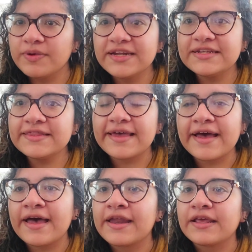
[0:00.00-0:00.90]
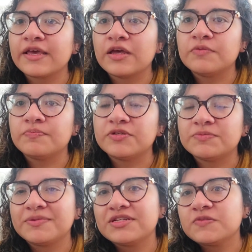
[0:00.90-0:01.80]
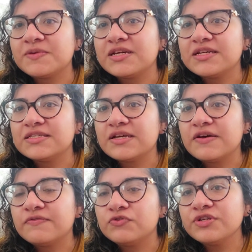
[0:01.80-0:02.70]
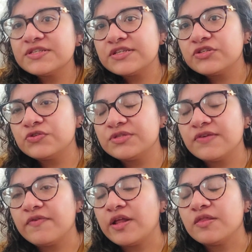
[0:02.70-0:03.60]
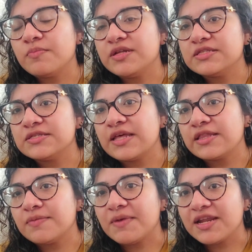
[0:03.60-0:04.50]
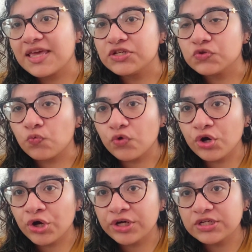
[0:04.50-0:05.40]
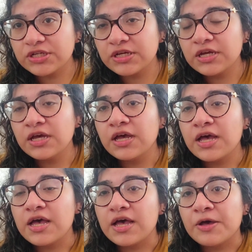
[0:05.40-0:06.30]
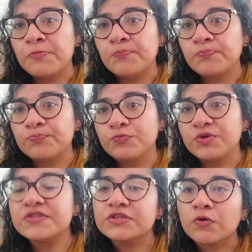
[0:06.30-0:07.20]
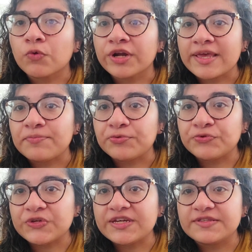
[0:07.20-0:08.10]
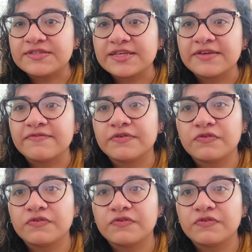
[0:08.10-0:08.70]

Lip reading: But I did that, and but just because of George's issues, even on the months that the medication worked, we still weren't able to conceive.